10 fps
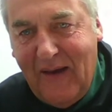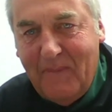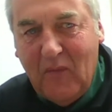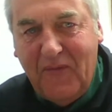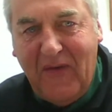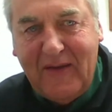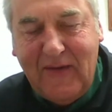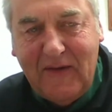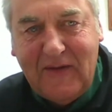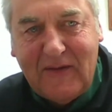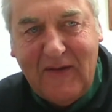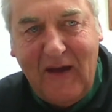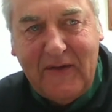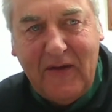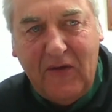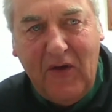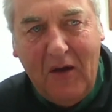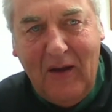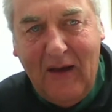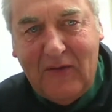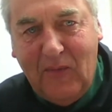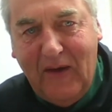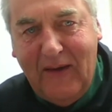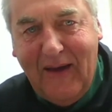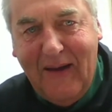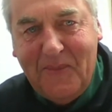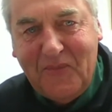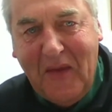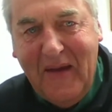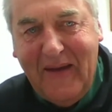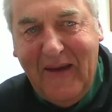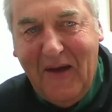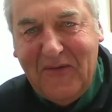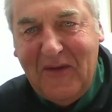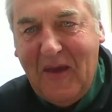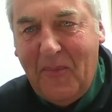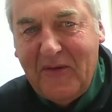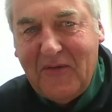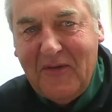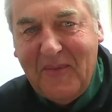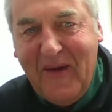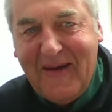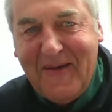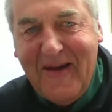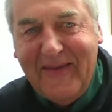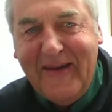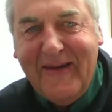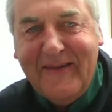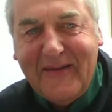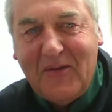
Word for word: um, fantastic start to your show last week. Um, yeah, I see that picture in the background there.